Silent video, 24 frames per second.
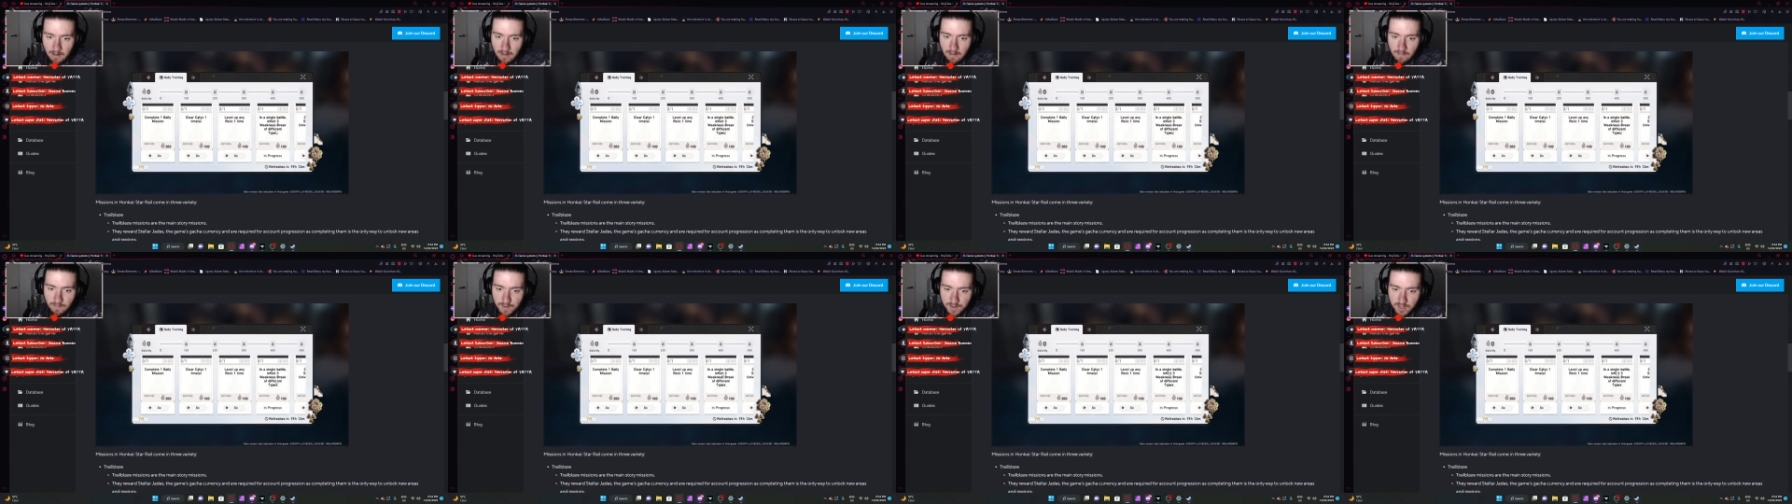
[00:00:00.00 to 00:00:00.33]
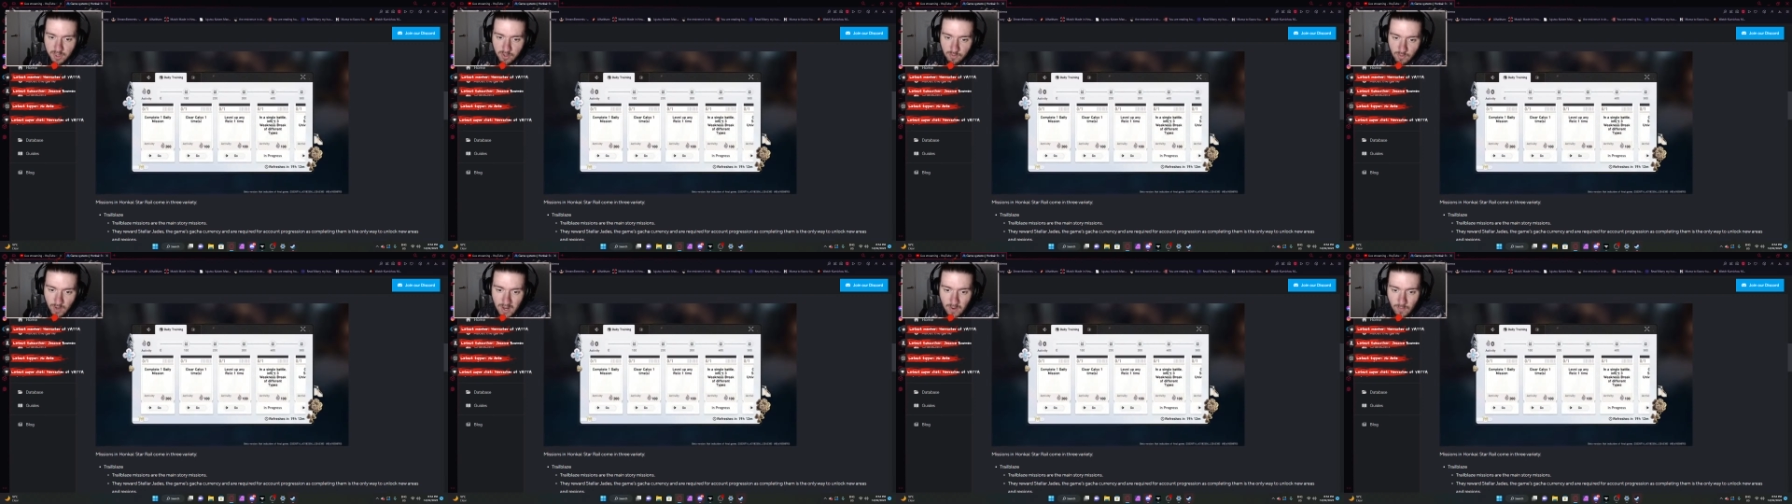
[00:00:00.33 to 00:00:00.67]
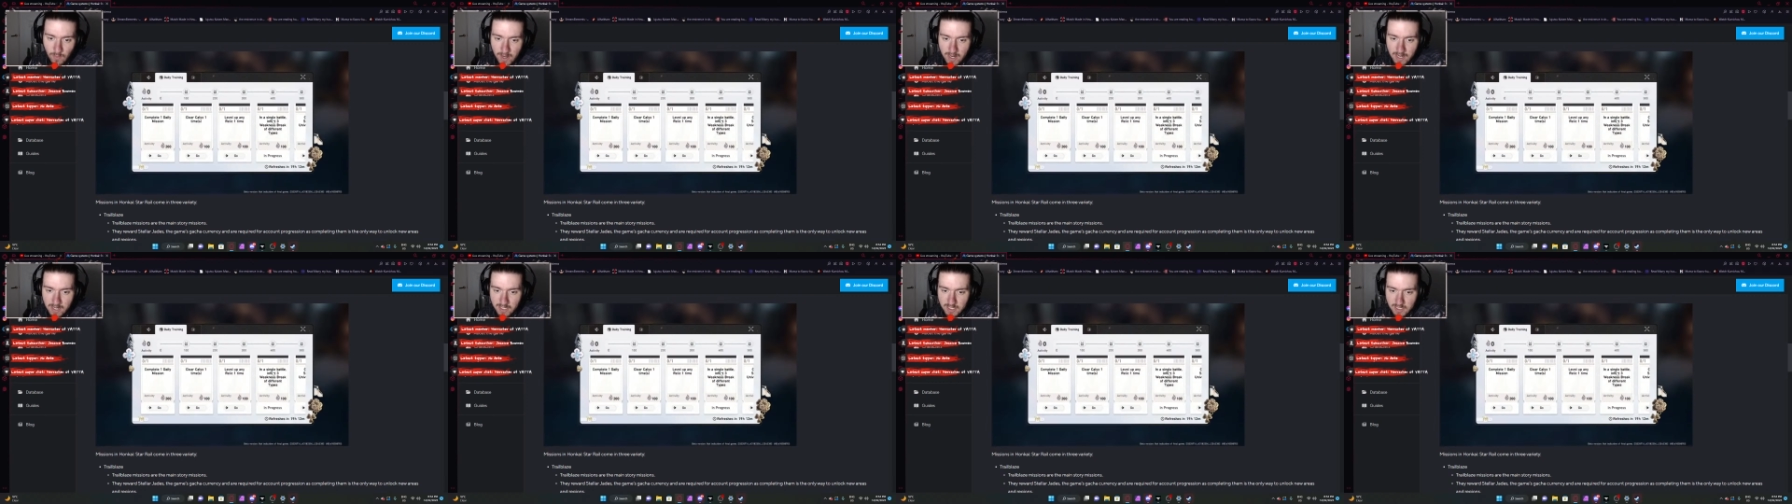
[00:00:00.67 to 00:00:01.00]
inflict three
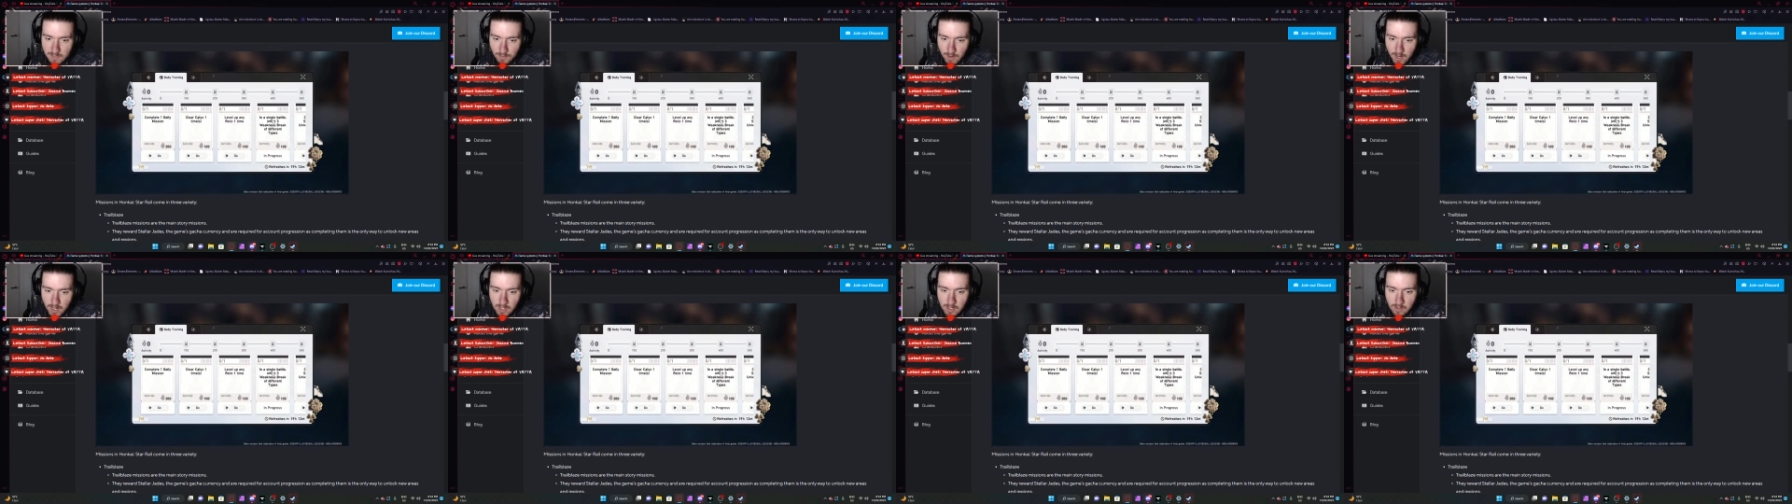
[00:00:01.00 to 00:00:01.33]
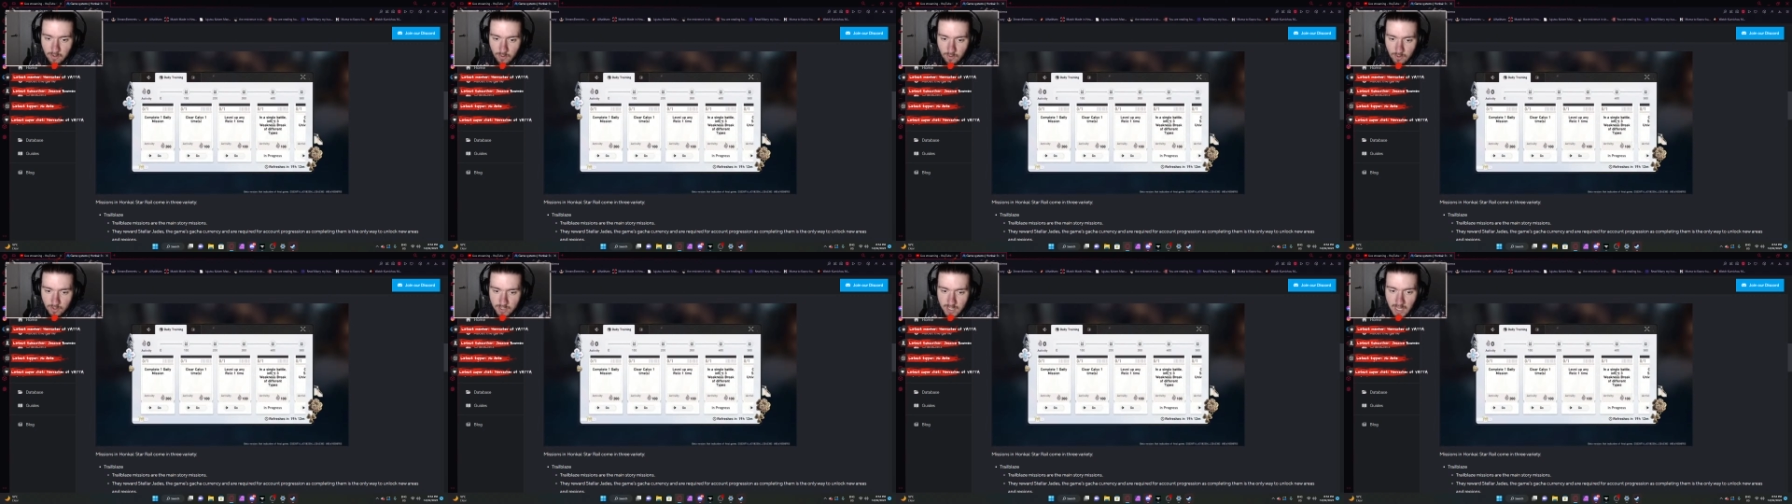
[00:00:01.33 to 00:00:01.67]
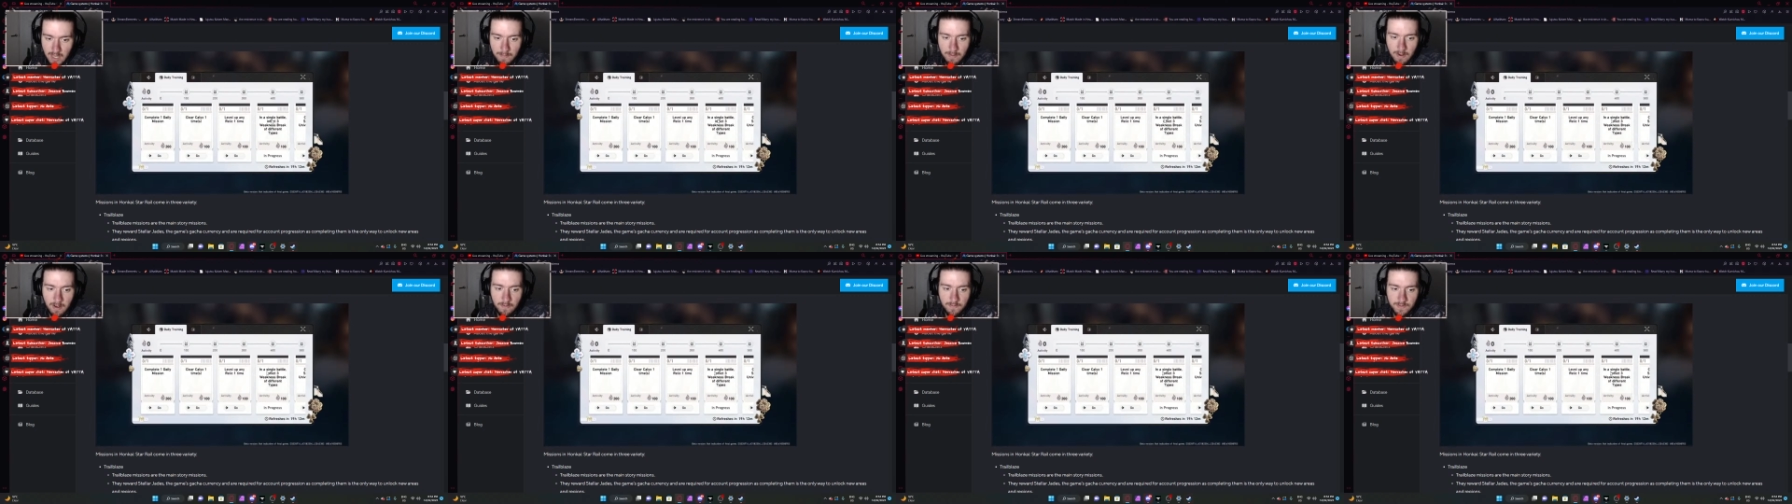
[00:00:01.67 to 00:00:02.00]
weakness break or
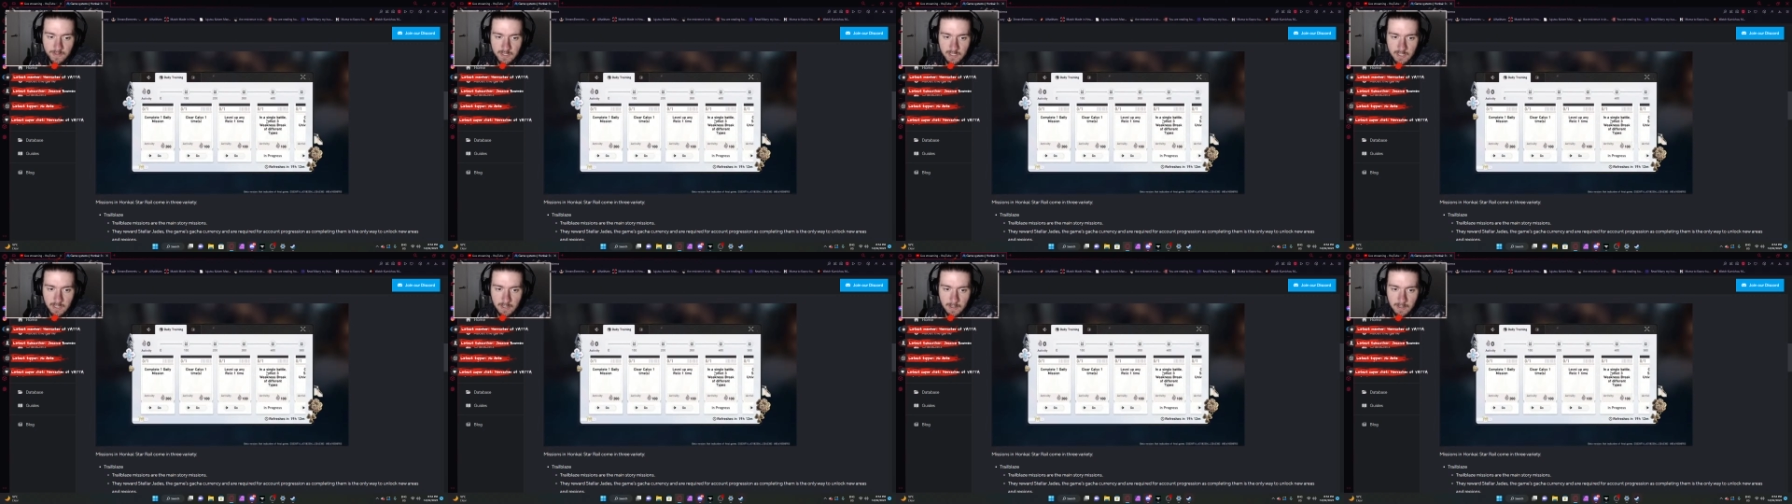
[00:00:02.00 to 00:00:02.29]
debuffs.